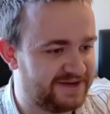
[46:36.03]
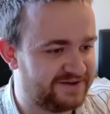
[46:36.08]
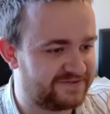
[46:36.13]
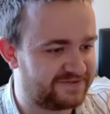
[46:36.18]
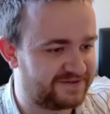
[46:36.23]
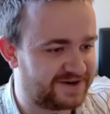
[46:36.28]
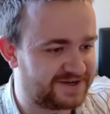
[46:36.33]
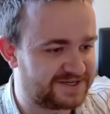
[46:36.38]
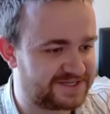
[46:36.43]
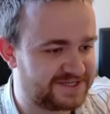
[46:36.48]

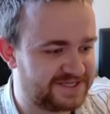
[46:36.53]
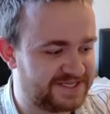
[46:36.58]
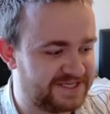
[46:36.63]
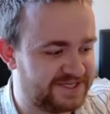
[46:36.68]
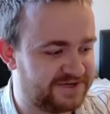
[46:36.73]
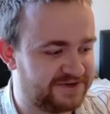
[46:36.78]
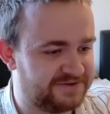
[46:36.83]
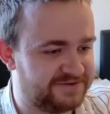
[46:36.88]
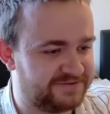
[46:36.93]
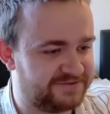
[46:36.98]
for us because he
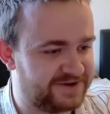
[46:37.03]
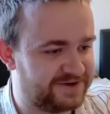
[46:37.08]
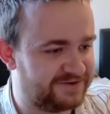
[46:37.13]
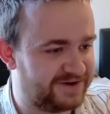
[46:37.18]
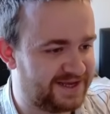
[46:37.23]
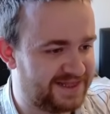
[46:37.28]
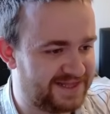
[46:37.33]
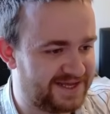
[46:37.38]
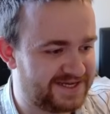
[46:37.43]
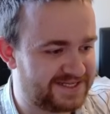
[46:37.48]
couldn't
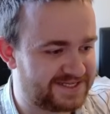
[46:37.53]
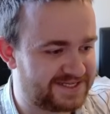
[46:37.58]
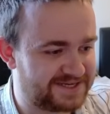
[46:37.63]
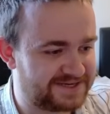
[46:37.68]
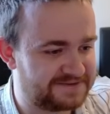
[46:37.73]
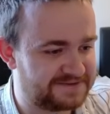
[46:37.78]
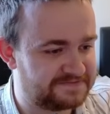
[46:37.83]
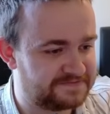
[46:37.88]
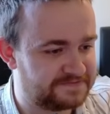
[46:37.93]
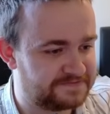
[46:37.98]
redirect later.